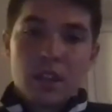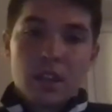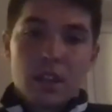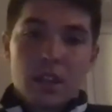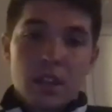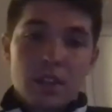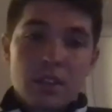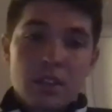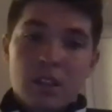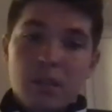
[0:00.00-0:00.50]

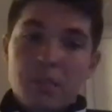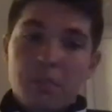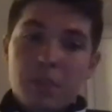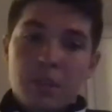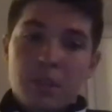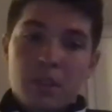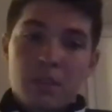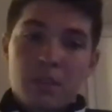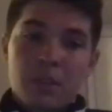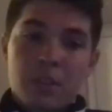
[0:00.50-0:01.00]
I'd say that
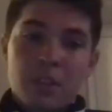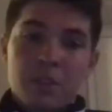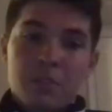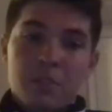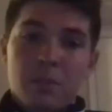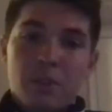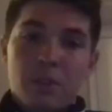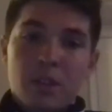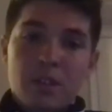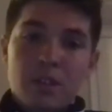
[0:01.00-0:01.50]
the biggest
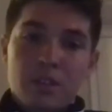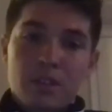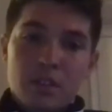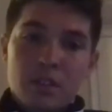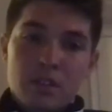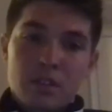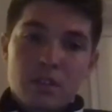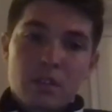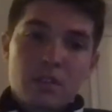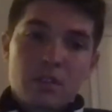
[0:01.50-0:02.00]
point is
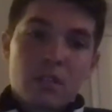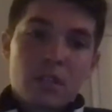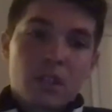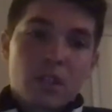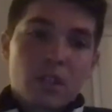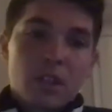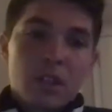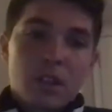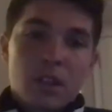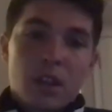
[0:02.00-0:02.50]
just
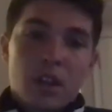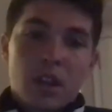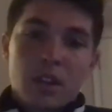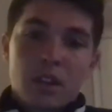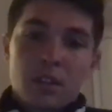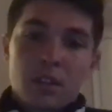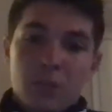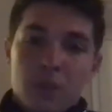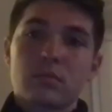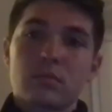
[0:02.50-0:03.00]
knocking the
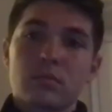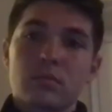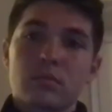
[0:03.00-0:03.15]
ball.